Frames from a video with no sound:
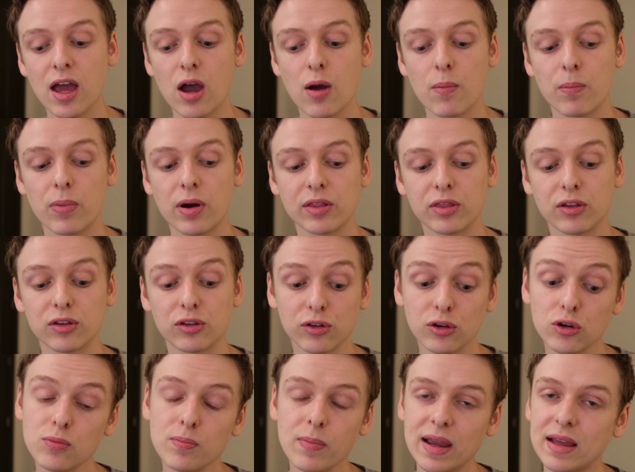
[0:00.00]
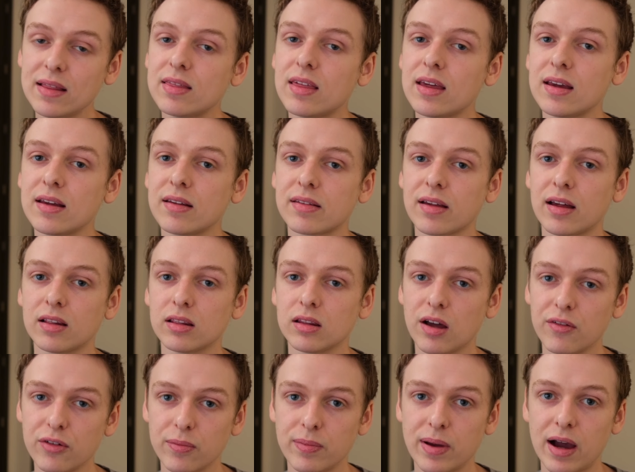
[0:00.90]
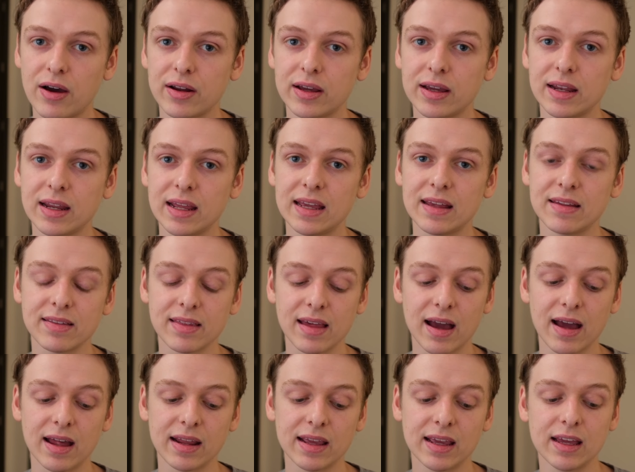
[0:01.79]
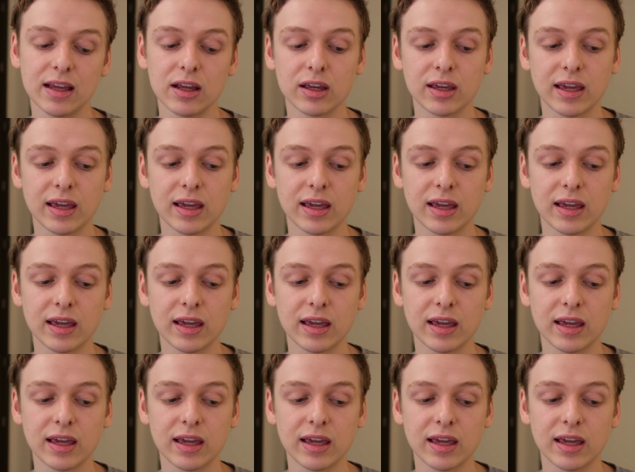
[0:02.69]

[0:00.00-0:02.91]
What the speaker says: But the two main things I love about it is that it